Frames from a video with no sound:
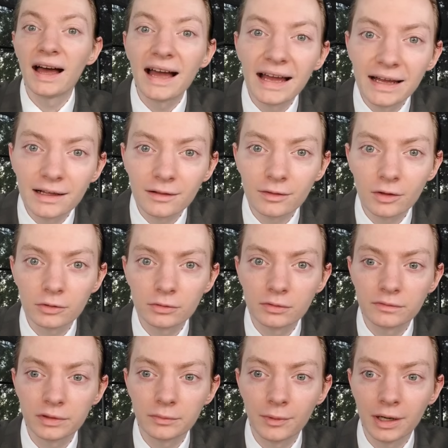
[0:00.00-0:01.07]
Hello
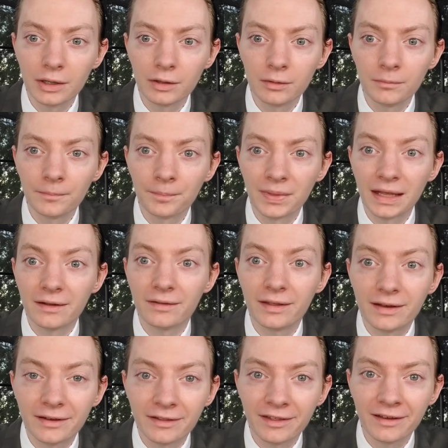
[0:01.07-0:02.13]
everyone,
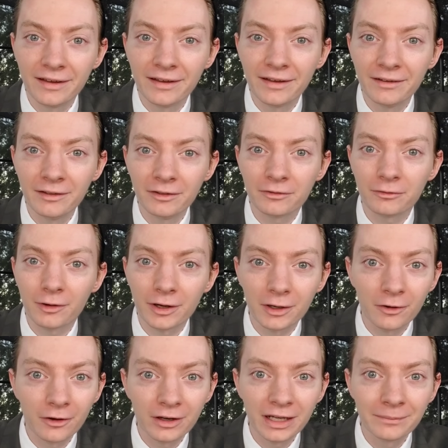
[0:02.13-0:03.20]
this is
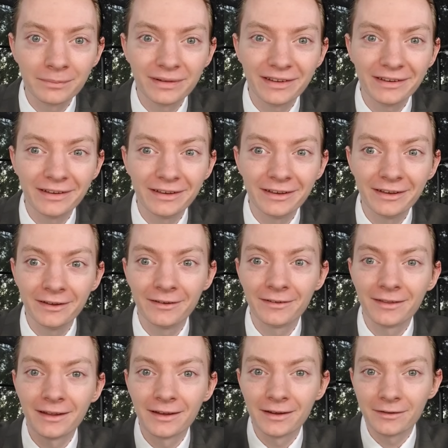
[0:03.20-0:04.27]
Running on Empty
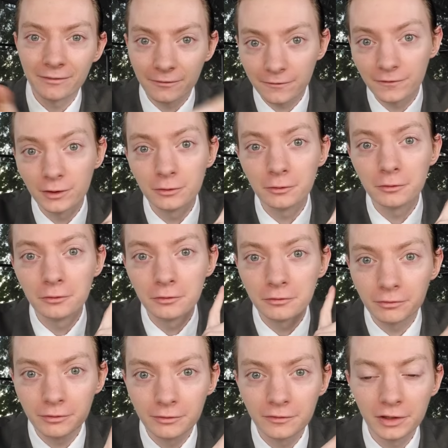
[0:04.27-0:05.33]
Food
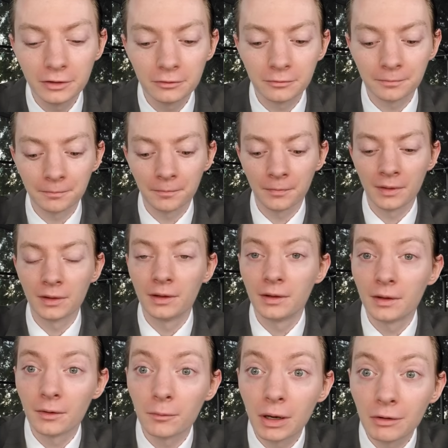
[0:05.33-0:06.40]
Review.
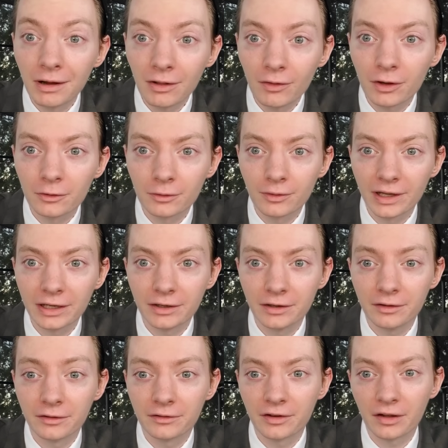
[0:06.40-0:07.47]
Well, hello
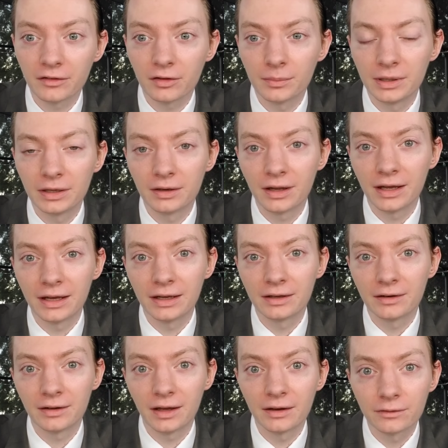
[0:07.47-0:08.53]
ladies, gentlemen,
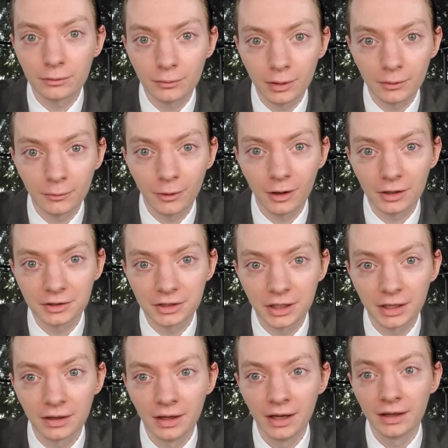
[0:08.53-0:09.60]
and everyone
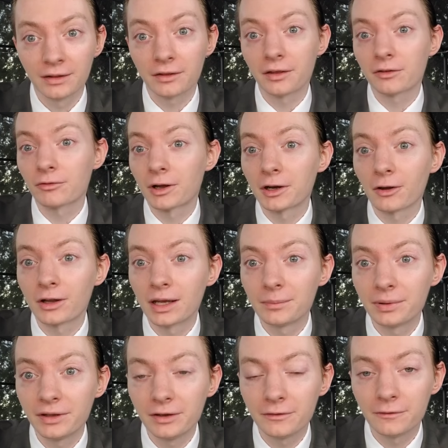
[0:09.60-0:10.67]
watching. This is Running on
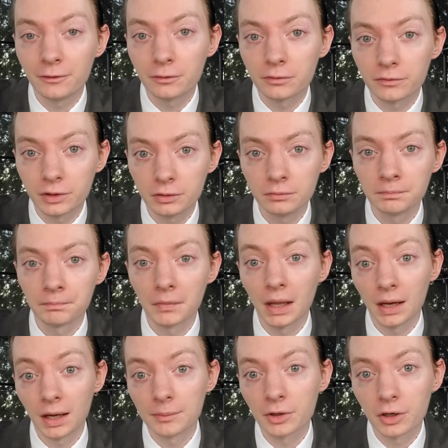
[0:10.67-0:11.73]
Empty Food Review.
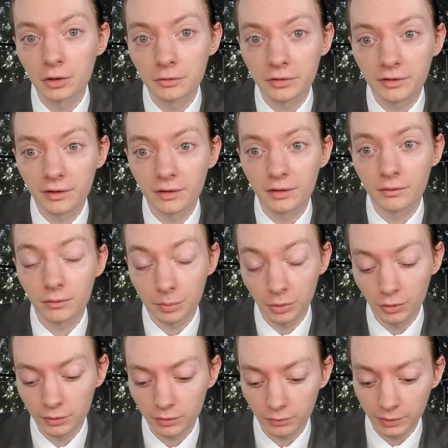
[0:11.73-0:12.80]
I'm your host, The
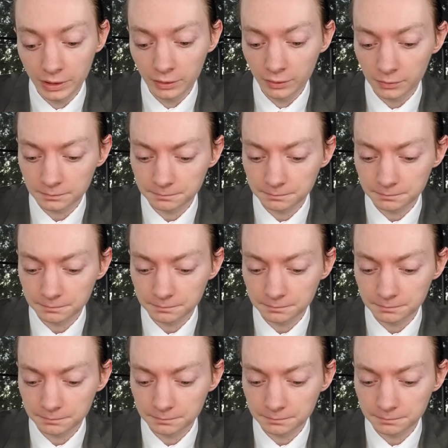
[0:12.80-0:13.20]
Report of the Week.